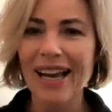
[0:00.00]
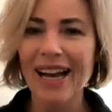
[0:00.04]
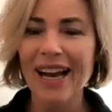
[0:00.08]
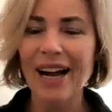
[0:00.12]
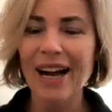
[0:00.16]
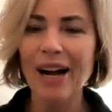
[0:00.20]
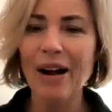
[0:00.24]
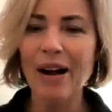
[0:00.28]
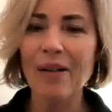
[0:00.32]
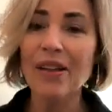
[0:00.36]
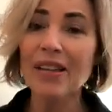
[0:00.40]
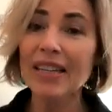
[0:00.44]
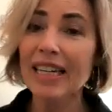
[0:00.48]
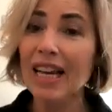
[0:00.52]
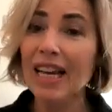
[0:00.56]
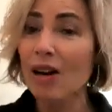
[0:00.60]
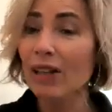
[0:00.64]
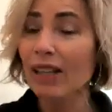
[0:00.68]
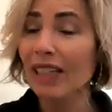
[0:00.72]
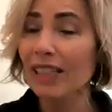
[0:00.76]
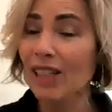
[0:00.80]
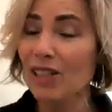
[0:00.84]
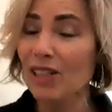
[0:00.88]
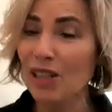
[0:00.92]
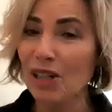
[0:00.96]
And now I'd
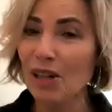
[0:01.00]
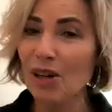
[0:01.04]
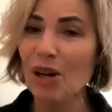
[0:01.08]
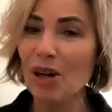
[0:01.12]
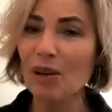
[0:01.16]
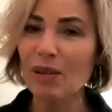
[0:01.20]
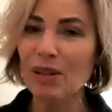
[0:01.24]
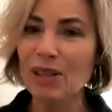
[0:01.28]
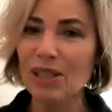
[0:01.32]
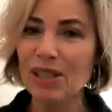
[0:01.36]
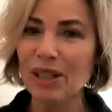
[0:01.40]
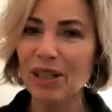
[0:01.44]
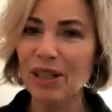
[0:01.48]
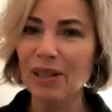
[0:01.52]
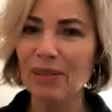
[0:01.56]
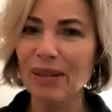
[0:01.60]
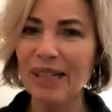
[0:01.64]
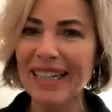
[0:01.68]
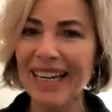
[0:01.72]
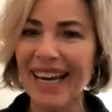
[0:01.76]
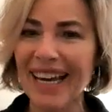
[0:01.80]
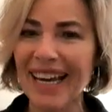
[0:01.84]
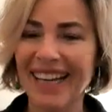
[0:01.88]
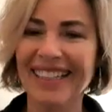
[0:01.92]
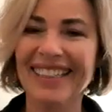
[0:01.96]
like to turn it over to
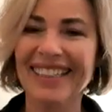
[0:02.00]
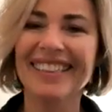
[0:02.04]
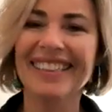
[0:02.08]
Karina.